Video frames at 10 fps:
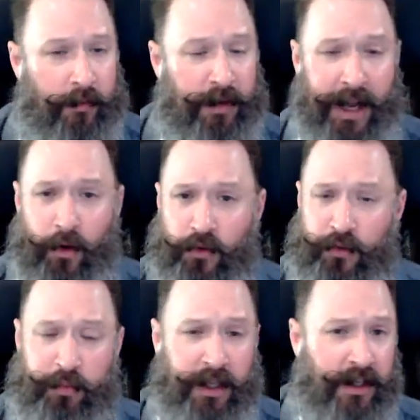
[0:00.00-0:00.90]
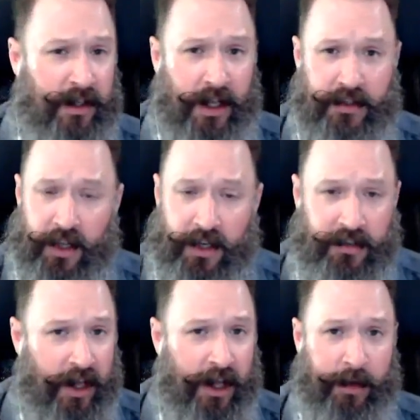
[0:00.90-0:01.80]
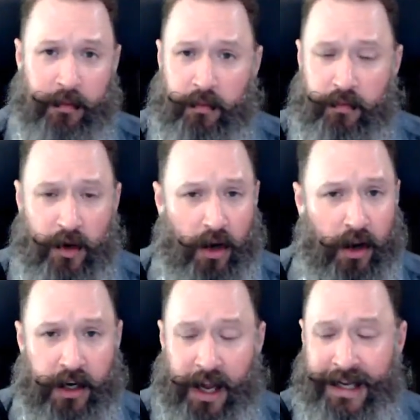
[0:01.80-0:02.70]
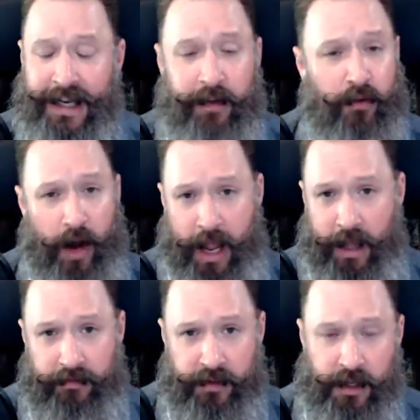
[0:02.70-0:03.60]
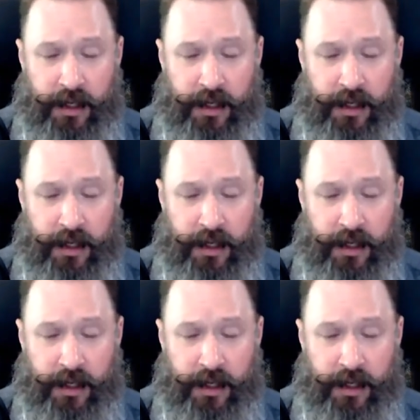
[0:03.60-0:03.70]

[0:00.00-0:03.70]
but I don't spend a ton of time on it. I never have.